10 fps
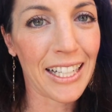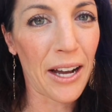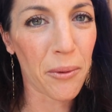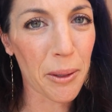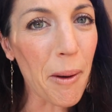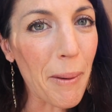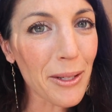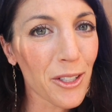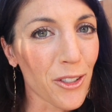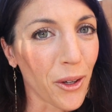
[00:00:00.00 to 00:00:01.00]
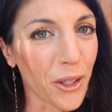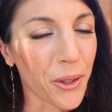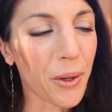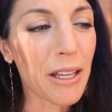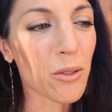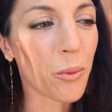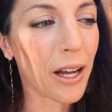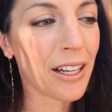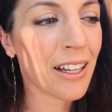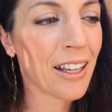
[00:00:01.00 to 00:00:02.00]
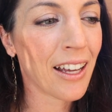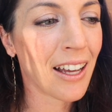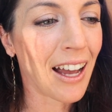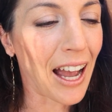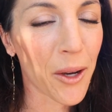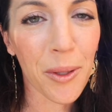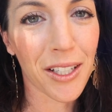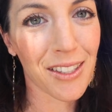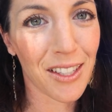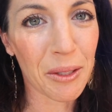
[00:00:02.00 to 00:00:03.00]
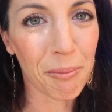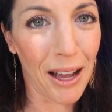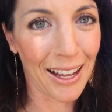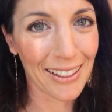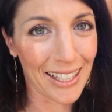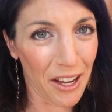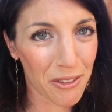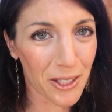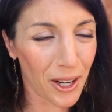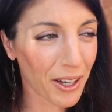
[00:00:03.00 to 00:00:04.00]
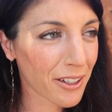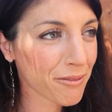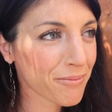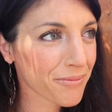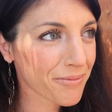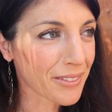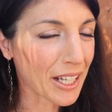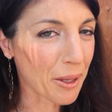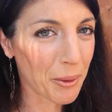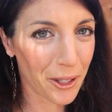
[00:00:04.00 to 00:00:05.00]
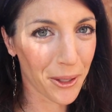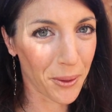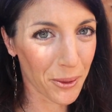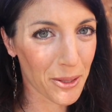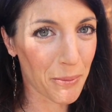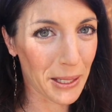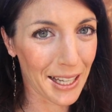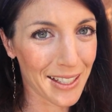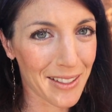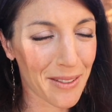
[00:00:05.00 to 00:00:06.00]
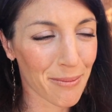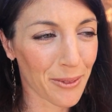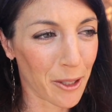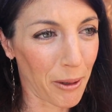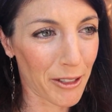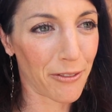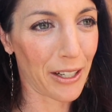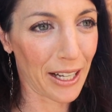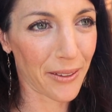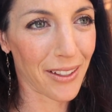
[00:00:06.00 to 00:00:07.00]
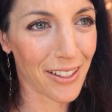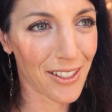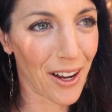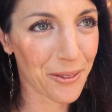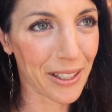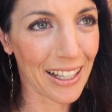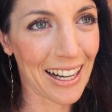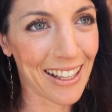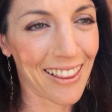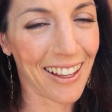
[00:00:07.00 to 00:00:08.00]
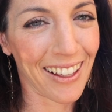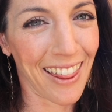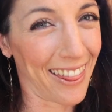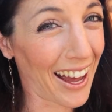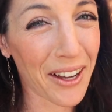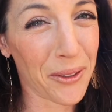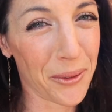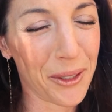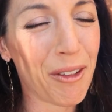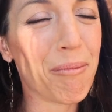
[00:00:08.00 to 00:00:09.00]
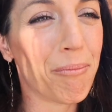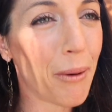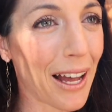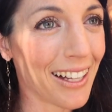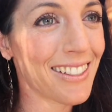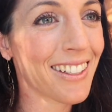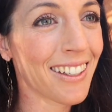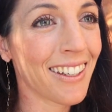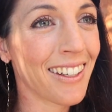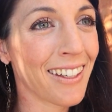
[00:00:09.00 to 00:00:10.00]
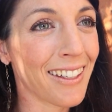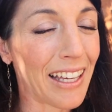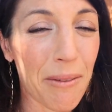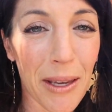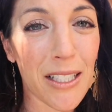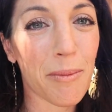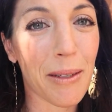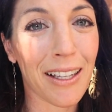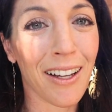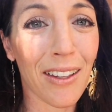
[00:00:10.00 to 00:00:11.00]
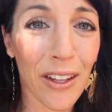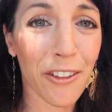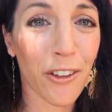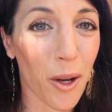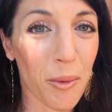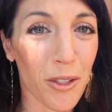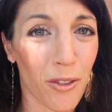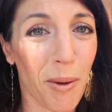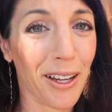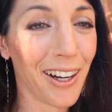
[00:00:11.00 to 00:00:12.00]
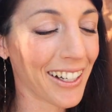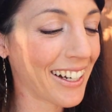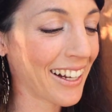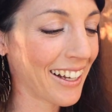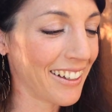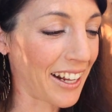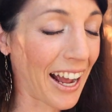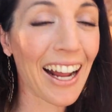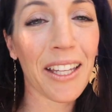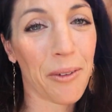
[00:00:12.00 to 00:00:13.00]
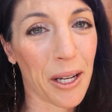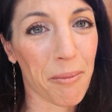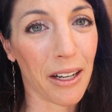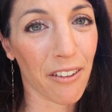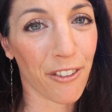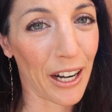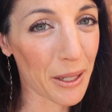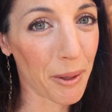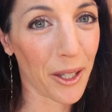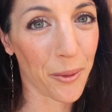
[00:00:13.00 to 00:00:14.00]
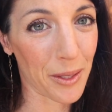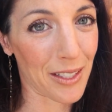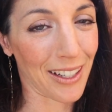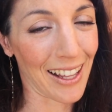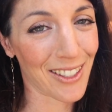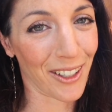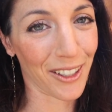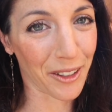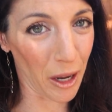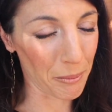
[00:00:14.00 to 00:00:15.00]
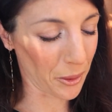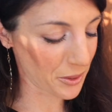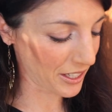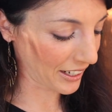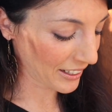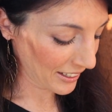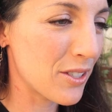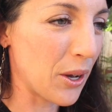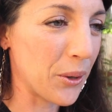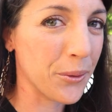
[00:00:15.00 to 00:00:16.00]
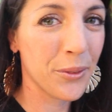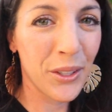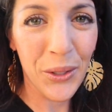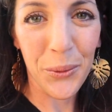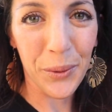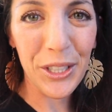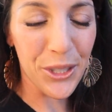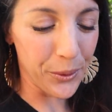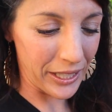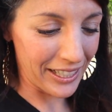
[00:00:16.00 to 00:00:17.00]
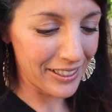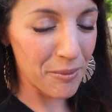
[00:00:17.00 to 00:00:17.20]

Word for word: Now what I'm about to show you is what I would consider my livestock, and I put it in quotes because you're about to find out that it's not really anything that cool, but it makes me a lot of compost for my garden, and I highly recommend it for anybody who wants to get started composting. So we're doing it.